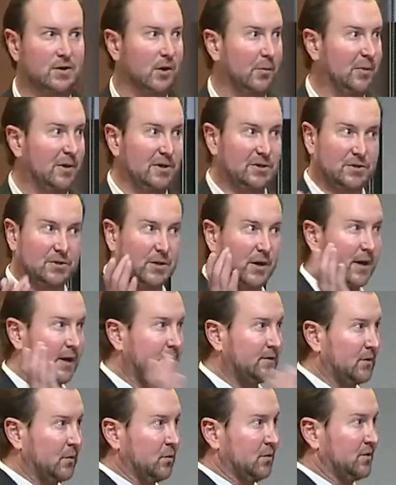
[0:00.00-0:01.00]
Our pitch
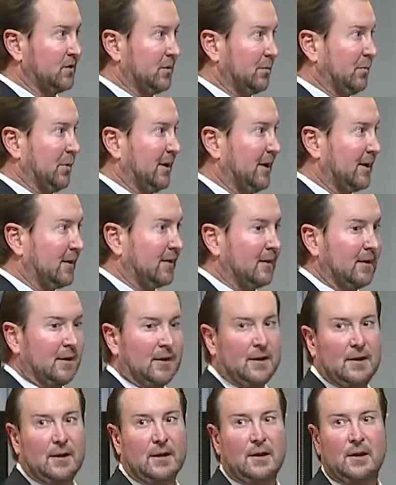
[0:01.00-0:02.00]
strategy was to pit
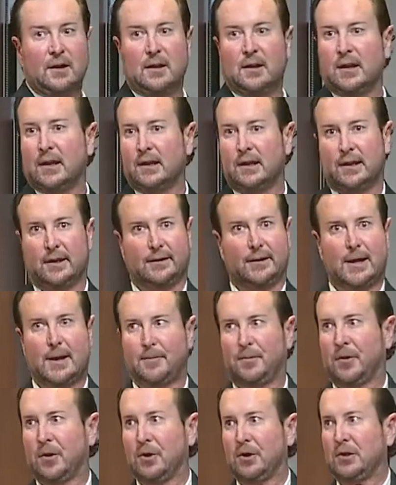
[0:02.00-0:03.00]
at like
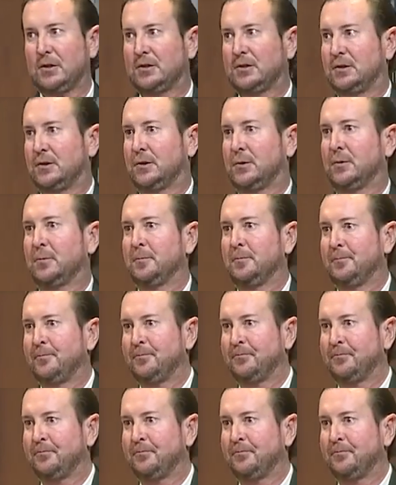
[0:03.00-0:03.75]
lap 32